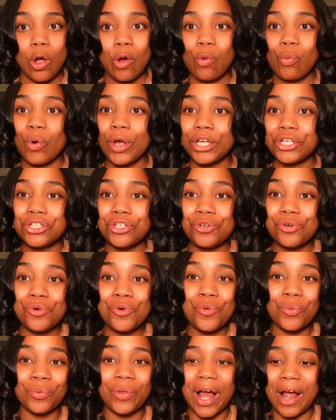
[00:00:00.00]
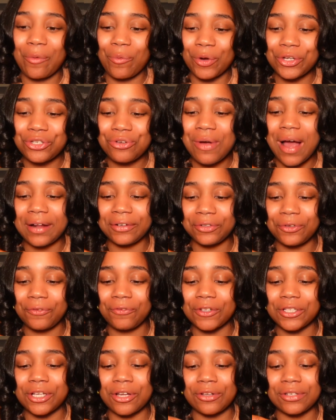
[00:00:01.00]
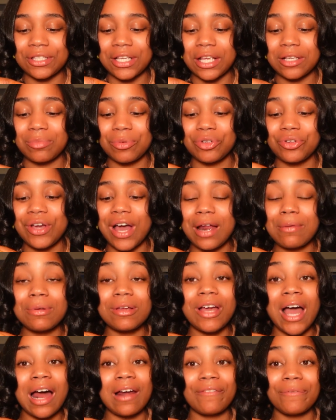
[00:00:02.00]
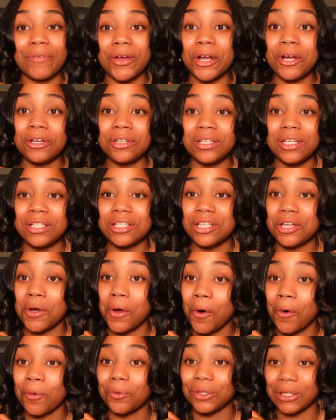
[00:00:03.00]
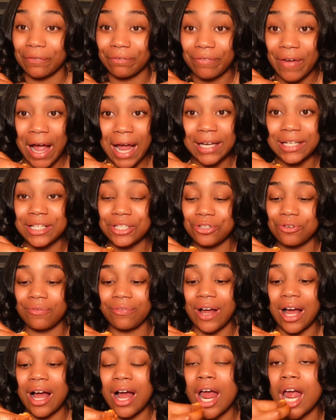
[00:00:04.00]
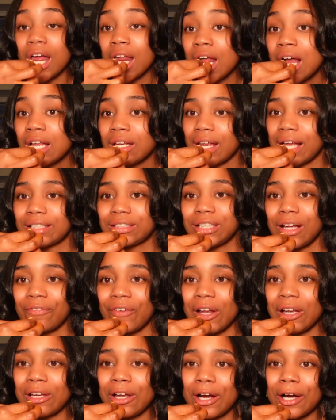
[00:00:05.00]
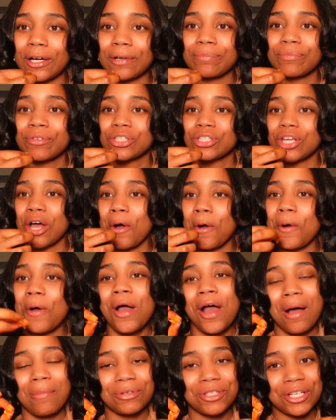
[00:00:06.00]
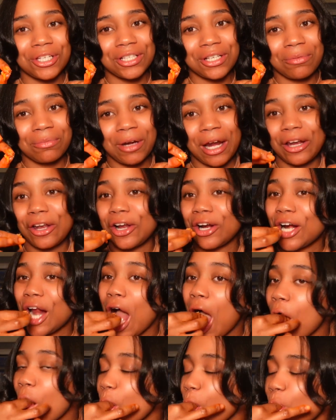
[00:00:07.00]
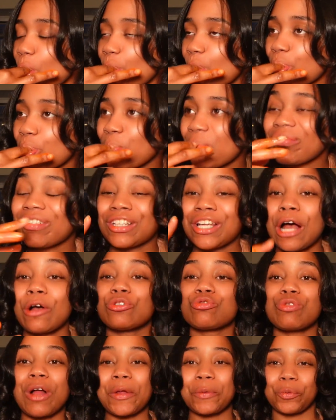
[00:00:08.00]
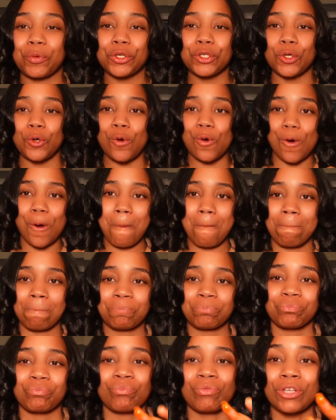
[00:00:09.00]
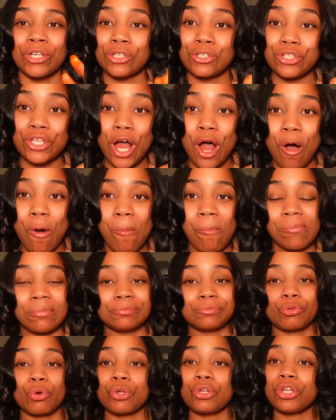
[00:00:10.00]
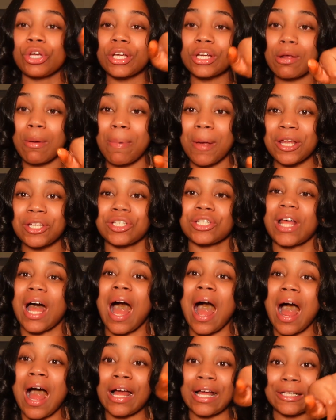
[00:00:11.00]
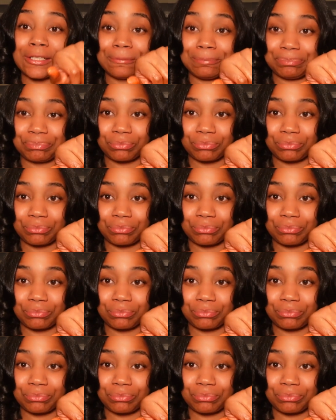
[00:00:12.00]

when you like when you have to do physical assessment, you got to be kind of very detailed on the findings you find, like stuff I learned. So I'm gonna tell you something I learned. That was like really cool. So when you look into a patient's eyes,